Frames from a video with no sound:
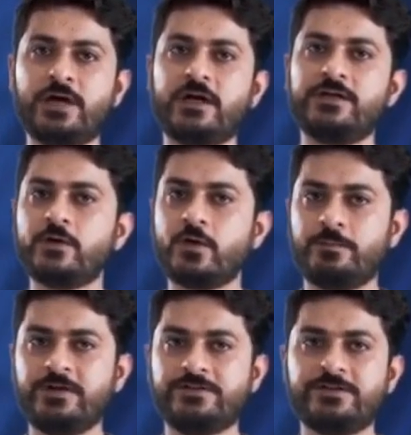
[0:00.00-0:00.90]
at other
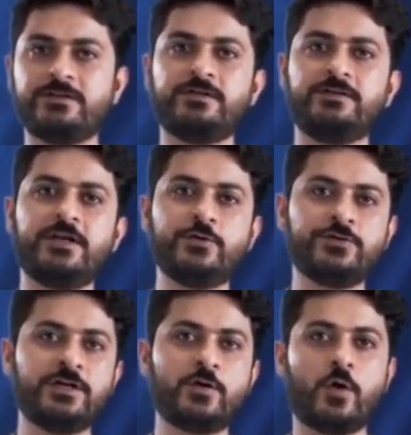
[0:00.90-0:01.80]
competition, they're
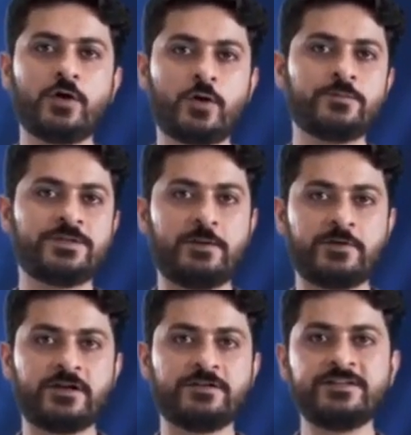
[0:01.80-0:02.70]
using a Qualcomm
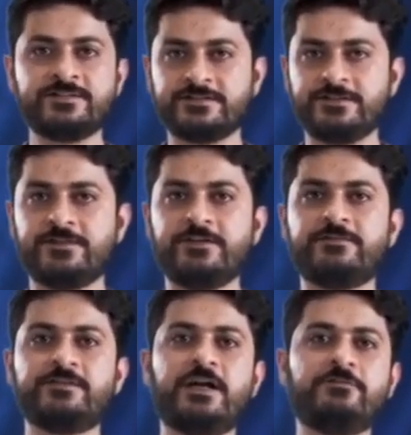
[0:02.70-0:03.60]
Snapdragon
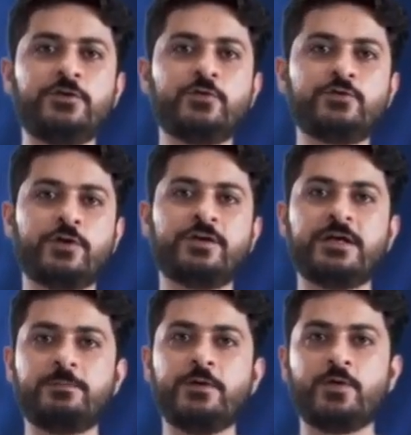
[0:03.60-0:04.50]
665 that we use on a
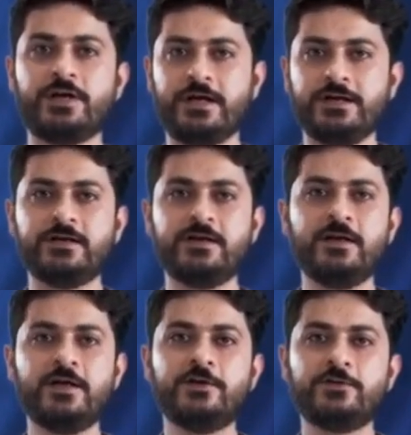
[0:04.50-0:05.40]
Redmi Note 8.
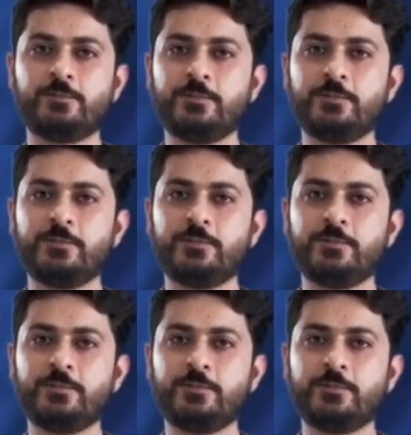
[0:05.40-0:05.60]
So